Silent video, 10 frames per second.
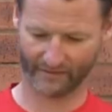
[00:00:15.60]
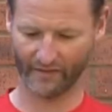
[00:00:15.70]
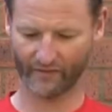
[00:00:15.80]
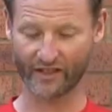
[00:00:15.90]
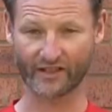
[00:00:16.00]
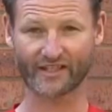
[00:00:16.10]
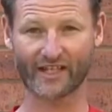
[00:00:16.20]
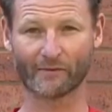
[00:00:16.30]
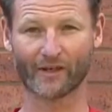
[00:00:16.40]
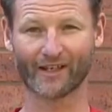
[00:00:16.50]
if you didn't
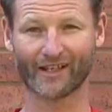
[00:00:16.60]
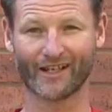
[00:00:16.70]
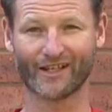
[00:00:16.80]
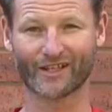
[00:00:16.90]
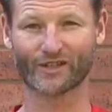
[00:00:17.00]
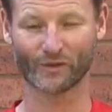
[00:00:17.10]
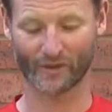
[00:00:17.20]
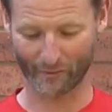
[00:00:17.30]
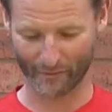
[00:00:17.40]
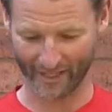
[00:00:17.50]
see my initial
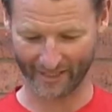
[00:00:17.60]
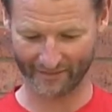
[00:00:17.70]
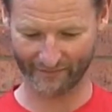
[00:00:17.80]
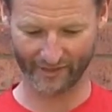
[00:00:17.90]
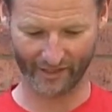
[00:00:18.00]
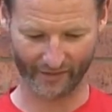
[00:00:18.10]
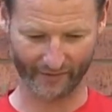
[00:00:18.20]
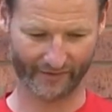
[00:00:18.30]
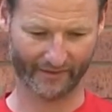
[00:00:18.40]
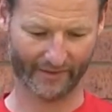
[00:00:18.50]
unpacking video,
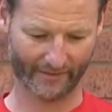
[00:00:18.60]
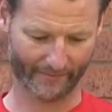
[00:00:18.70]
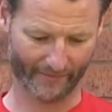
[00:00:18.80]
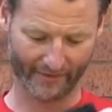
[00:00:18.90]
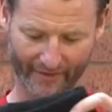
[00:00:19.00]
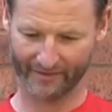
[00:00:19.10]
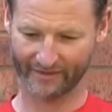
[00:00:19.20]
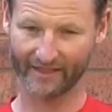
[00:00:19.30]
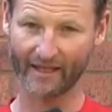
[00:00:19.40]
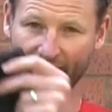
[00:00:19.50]

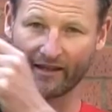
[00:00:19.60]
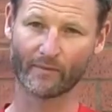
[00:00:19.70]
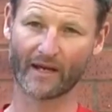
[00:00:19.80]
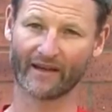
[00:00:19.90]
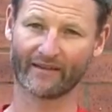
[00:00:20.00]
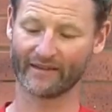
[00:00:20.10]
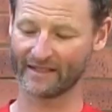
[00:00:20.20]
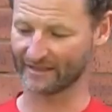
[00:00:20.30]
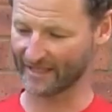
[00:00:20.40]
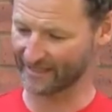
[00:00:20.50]
the key thing about
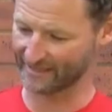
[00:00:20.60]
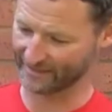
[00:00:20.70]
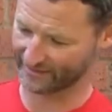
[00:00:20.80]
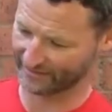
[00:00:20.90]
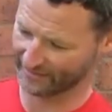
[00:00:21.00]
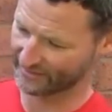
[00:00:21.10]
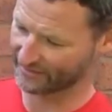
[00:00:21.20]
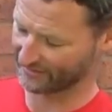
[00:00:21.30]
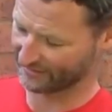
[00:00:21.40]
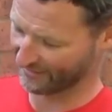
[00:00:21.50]
these leggings
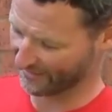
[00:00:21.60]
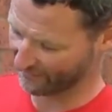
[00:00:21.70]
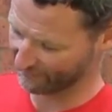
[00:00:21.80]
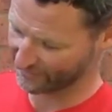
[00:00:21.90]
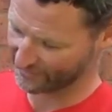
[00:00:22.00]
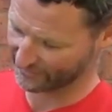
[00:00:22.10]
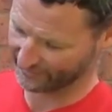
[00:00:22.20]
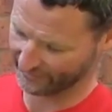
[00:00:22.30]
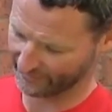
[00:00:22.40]
is that they have these